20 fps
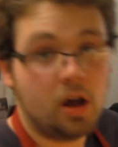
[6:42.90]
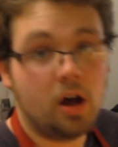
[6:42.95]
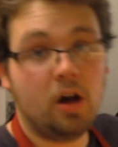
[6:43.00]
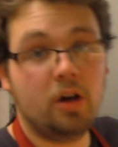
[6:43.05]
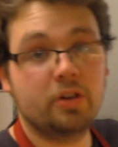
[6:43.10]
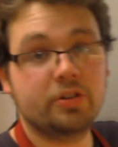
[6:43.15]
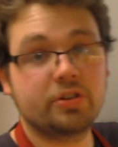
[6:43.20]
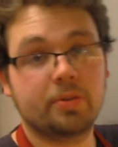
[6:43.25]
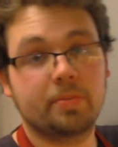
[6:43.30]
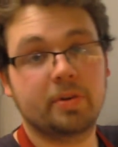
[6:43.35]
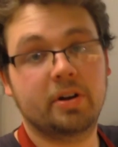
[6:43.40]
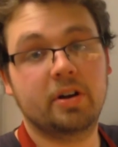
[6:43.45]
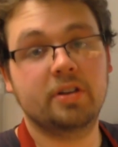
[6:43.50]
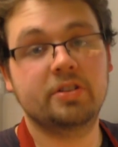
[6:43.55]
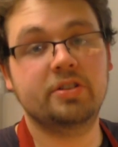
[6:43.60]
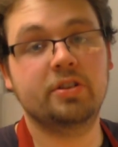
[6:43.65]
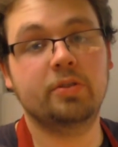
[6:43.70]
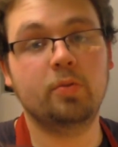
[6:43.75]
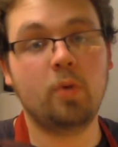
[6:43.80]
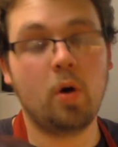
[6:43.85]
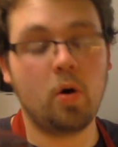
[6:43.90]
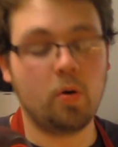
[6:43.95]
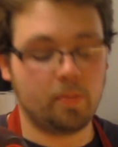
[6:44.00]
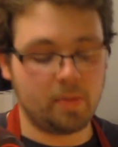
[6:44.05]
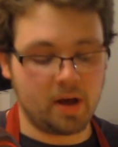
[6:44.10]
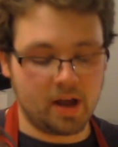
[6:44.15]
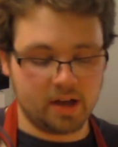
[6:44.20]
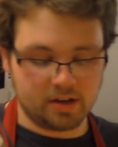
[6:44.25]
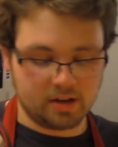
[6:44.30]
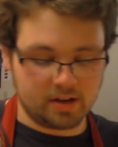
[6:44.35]
Also, because you won't
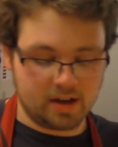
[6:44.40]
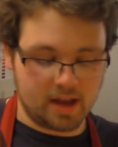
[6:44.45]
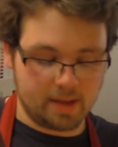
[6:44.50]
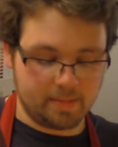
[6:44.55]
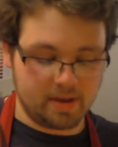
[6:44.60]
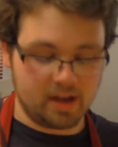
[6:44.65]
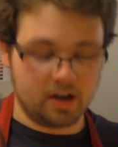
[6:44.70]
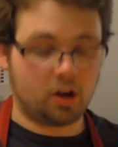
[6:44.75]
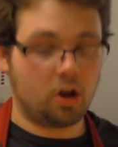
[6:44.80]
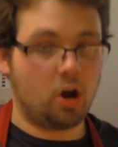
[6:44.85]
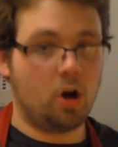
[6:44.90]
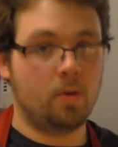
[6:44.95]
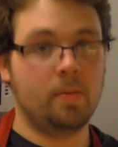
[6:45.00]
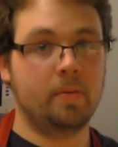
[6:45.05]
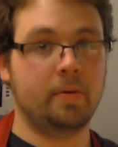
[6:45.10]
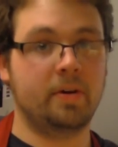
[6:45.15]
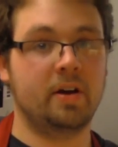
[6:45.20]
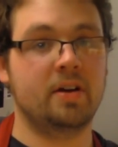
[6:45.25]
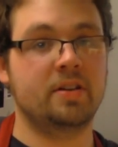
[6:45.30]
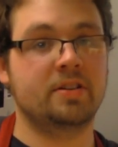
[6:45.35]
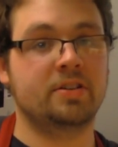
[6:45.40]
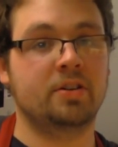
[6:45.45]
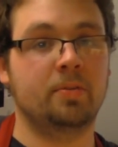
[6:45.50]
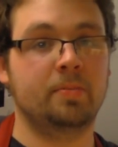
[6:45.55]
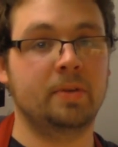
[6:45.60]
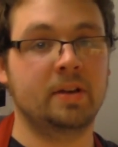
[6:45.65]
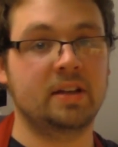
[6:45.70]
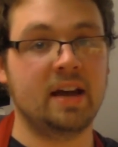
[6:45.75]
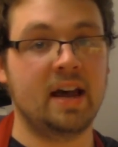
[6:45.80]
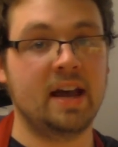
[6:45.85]
mind a diabetic coma because you'll
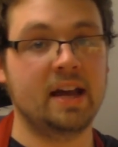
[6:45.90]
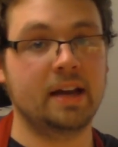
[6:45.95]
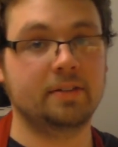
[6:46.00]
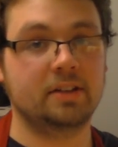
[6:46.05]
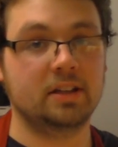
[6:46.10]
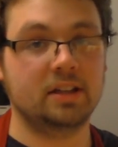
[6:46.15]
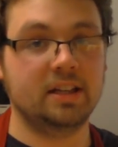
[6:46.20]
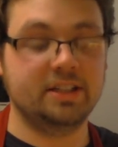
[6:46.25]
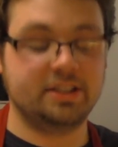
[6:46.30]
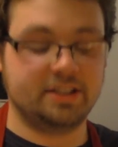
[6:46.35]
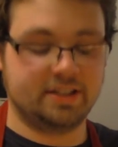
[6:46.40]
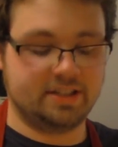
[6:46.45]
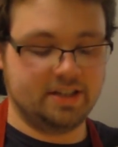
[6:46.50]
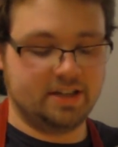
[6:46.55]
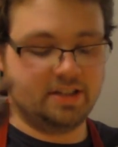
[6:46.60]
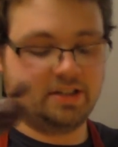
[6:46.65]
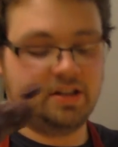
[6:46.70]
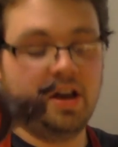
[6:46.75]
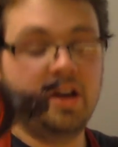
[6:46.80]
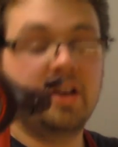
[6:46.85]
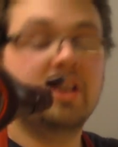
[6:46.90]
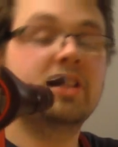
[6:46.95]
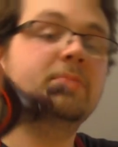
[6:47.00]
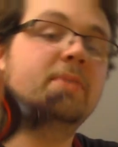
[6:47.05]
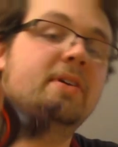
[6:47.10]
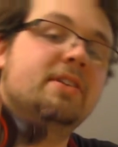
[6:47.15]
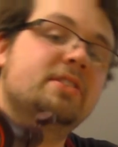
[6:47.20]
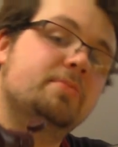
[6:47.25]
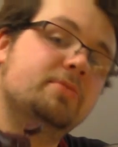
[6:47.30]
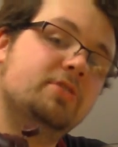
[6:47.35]
be dying of deliciousness,
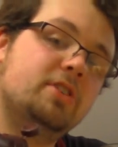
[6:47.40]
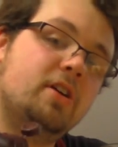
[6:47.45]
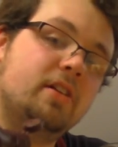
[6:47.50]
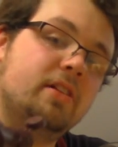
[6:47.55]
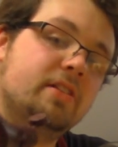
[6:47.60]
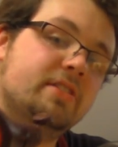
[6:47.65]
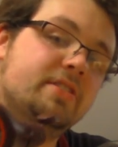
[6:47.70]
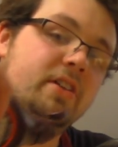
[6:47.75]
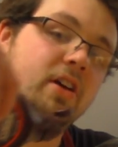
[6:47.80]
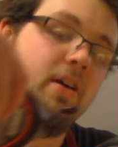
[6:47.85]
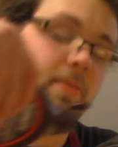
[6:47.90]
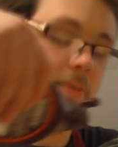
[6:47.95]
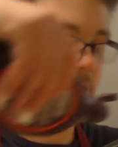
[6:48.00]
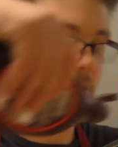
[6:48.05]
spread some chocolate syrup